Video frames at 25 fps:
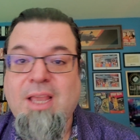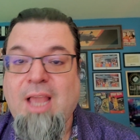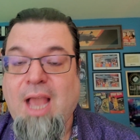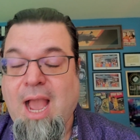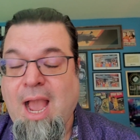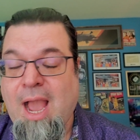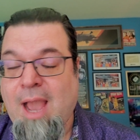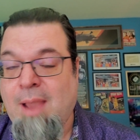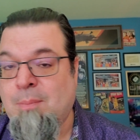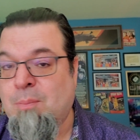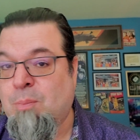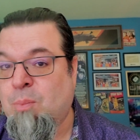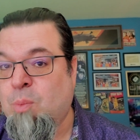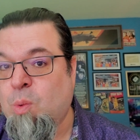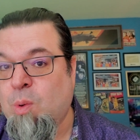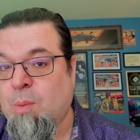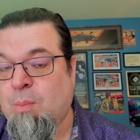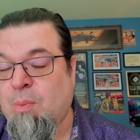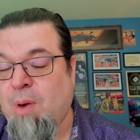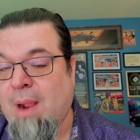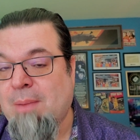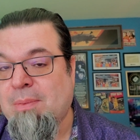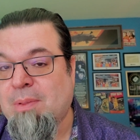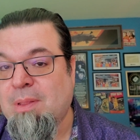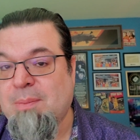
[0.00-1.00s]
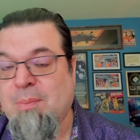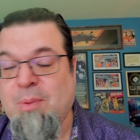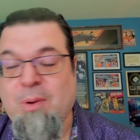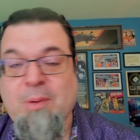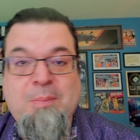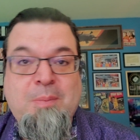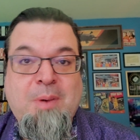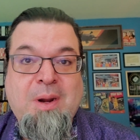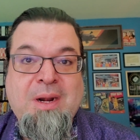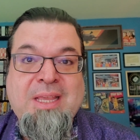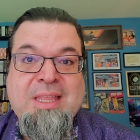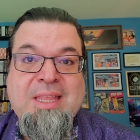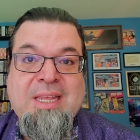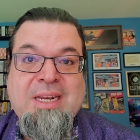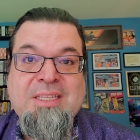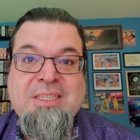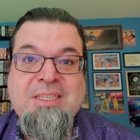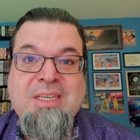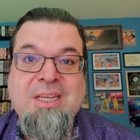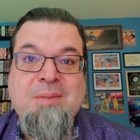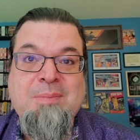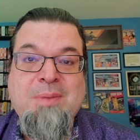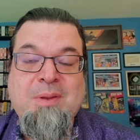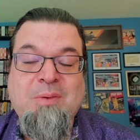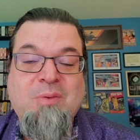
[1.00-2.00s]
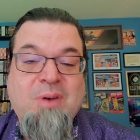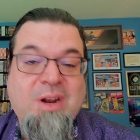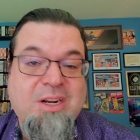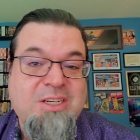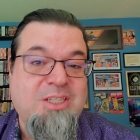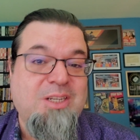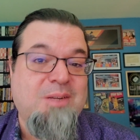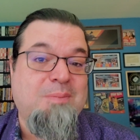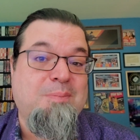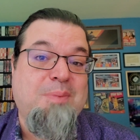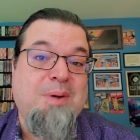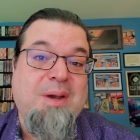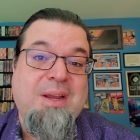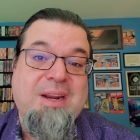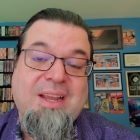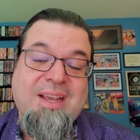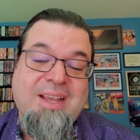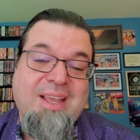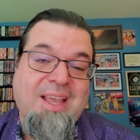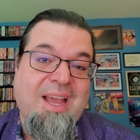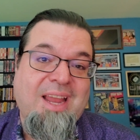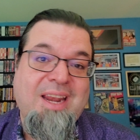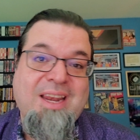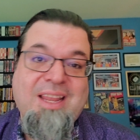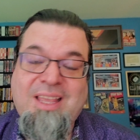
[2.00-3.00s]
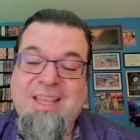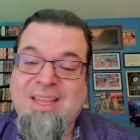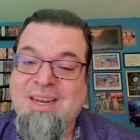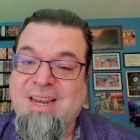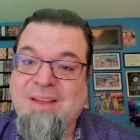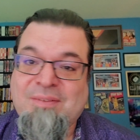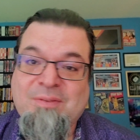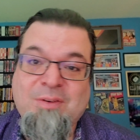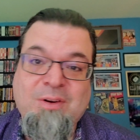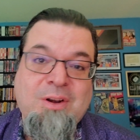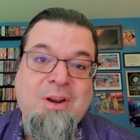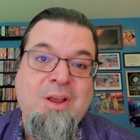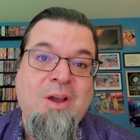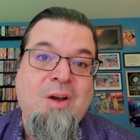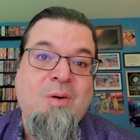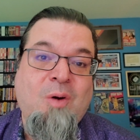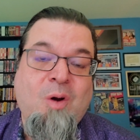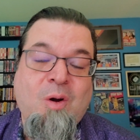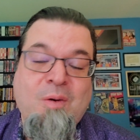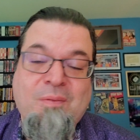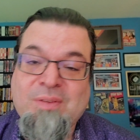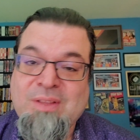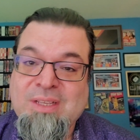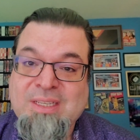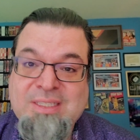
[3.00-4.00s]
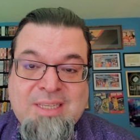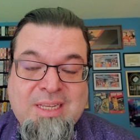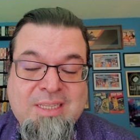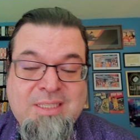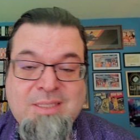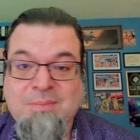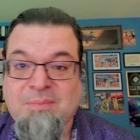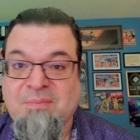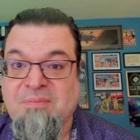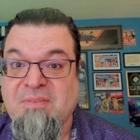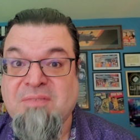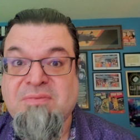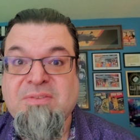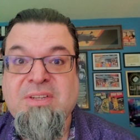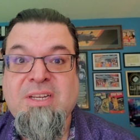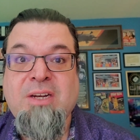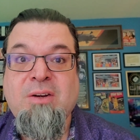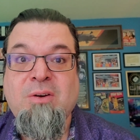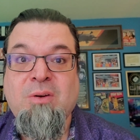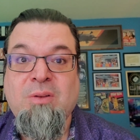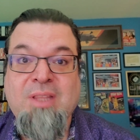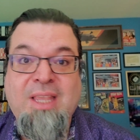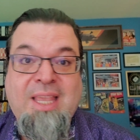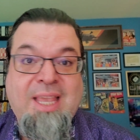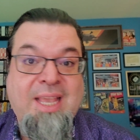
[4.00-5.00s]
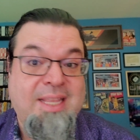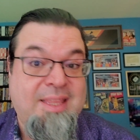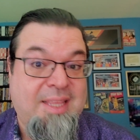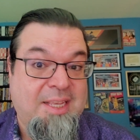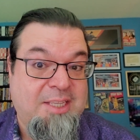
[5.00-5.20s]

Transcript: I would probably put money that it's going to be Russia, but again, you never know. Hopefully it's not some 15-year-old kid